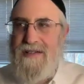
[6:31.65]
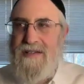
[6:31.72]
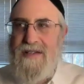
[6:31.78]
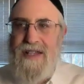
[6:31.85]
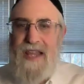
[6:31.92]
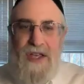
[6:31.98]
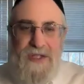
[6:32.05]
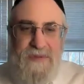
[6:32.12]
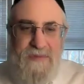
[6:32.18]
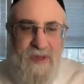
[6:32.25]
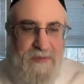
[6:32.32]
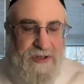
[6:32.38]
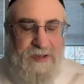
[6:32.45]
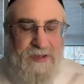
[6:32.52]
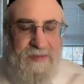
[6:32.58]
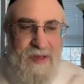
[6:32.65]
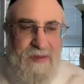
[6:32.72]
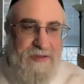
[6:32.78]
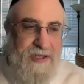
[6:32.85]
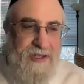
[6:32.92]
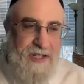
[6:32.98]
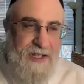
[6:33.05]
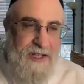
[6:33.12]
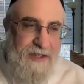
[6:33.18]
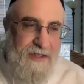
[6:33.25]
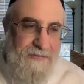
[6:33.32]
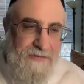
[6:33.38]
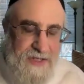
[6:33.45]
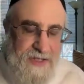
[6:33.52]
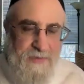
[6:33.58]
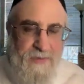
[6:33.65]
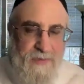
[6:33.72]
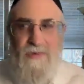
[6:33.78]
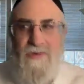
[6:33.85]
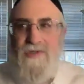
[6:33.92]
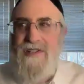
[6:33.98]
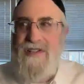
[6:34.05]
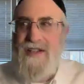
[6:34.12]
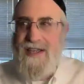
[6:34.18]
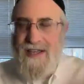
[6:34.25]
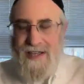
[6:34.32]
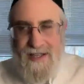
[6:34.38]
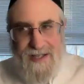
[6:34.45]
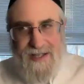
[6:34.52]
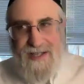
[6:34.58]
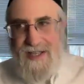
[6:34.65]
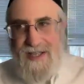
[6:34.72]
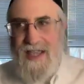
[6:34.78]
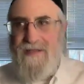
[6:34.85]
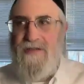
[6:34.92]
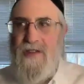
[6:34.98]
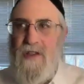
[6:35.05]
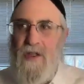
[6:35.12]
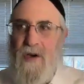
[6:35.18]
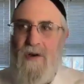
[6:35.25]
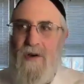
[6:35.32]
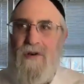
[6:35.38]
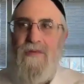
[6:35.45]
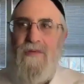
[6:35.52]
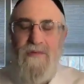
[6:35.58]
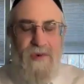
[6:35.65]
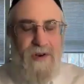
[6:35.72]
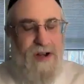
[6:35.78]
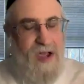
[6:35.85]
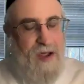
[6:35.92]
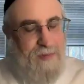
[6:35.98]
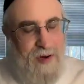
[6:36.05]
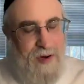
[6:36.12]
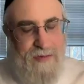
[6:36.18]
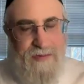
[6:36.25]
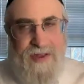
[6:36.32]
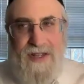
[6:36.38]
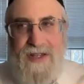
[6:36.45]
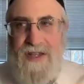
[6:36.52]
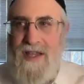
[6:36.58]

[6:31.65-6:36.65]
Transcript: It allows people to be able to live smoothly, even though we're not perfect.